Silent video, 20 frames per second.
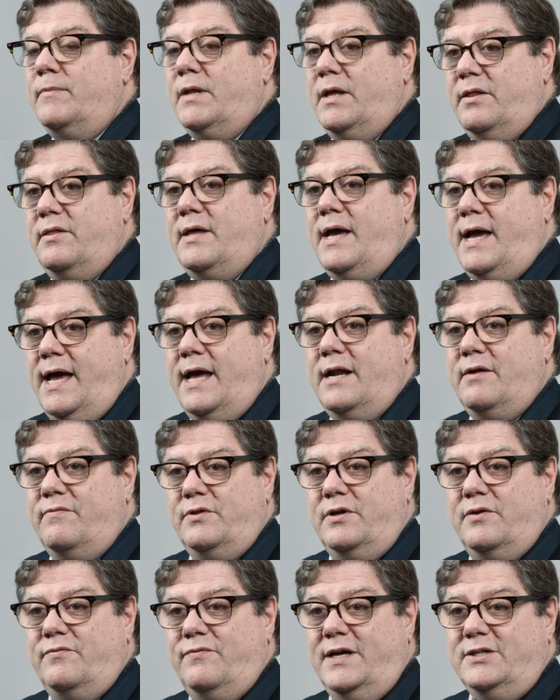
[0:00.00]
the head of
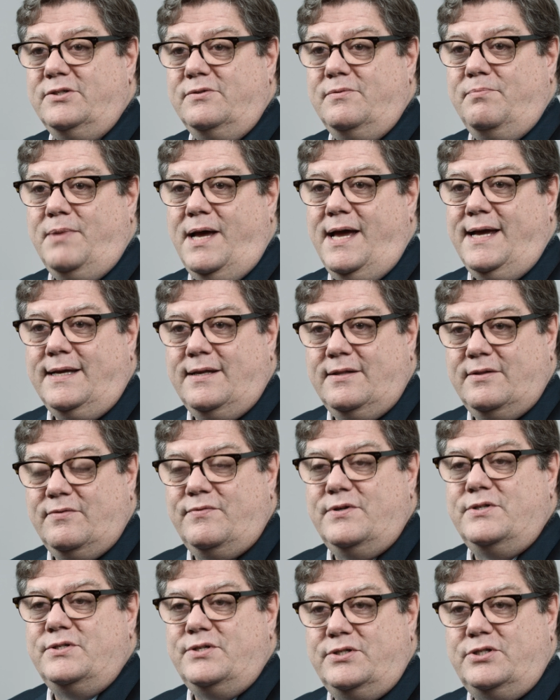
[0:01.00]
the investment banking
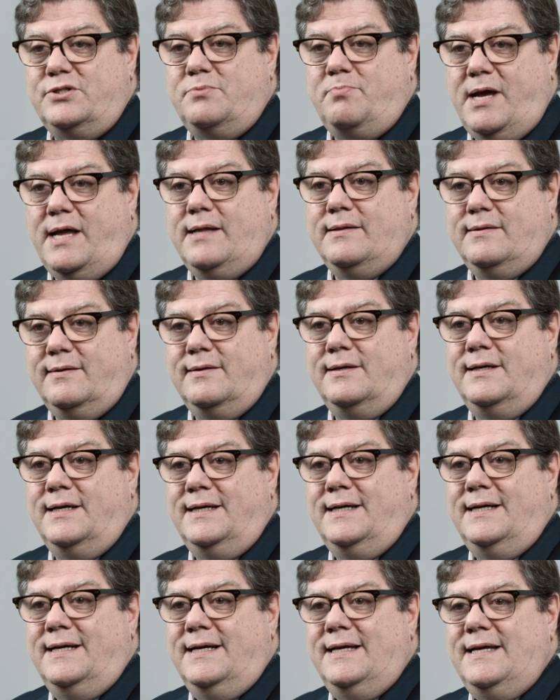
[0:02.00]
division spent
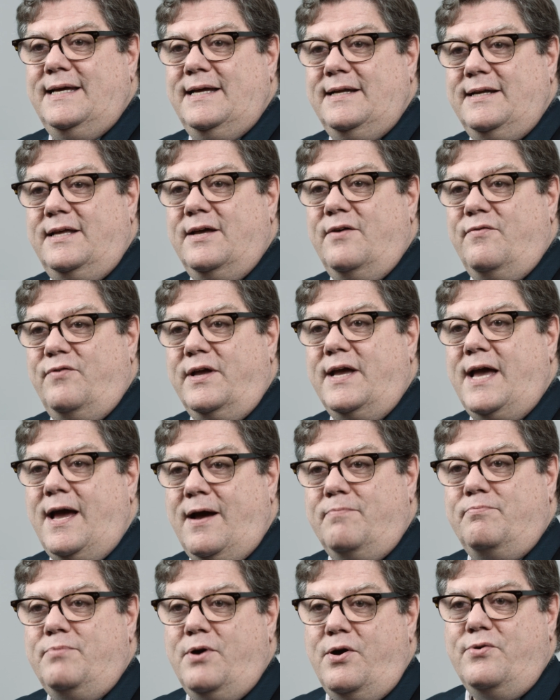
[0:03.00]
in giving
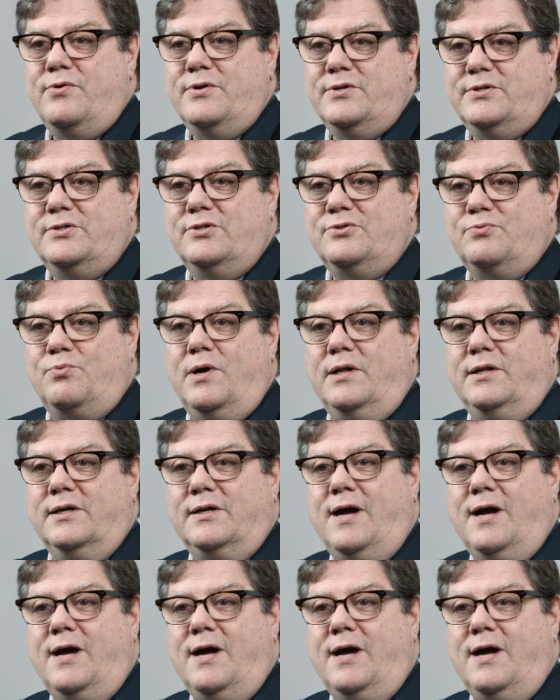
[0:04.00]
out bonuses. Well,